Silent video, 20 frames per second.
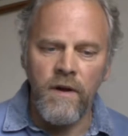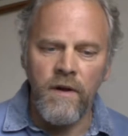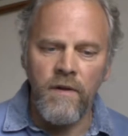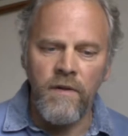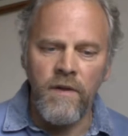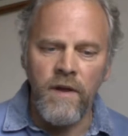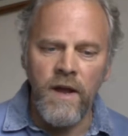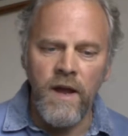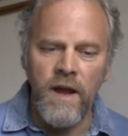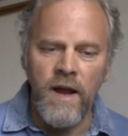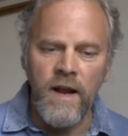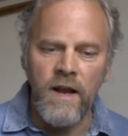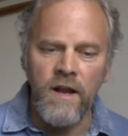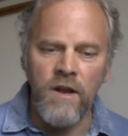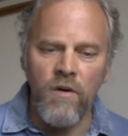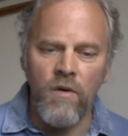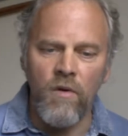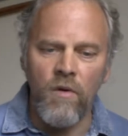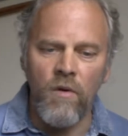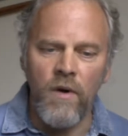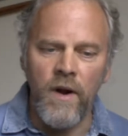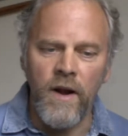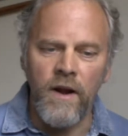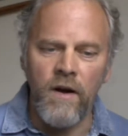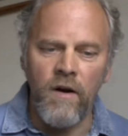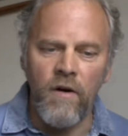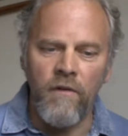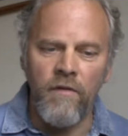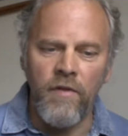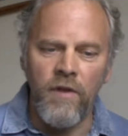the
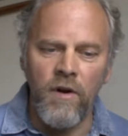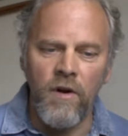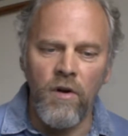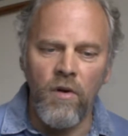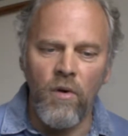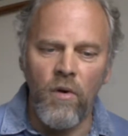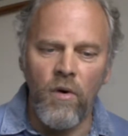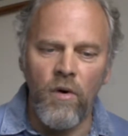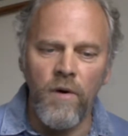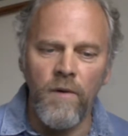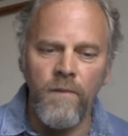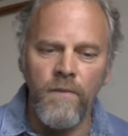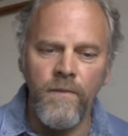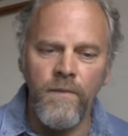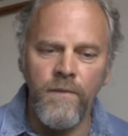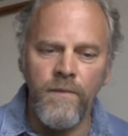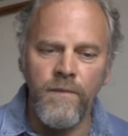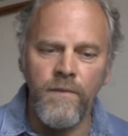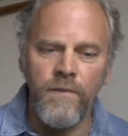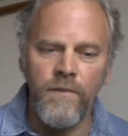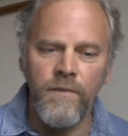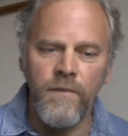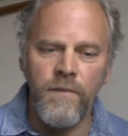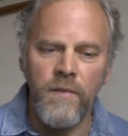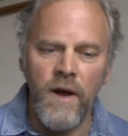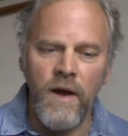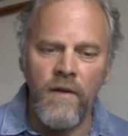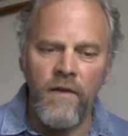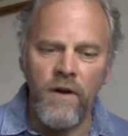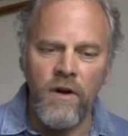ignoring of the law
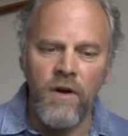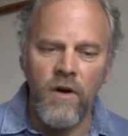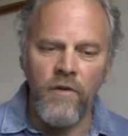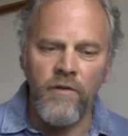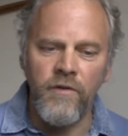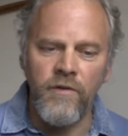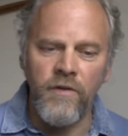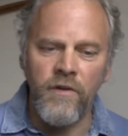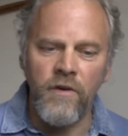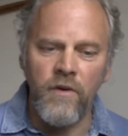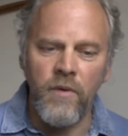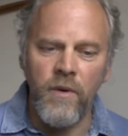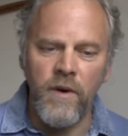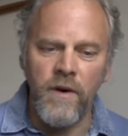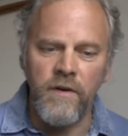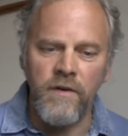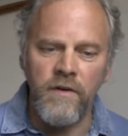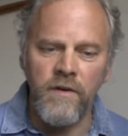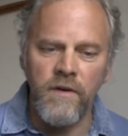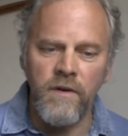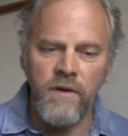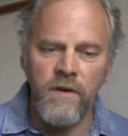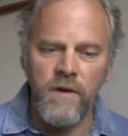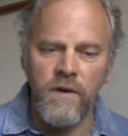and the consequent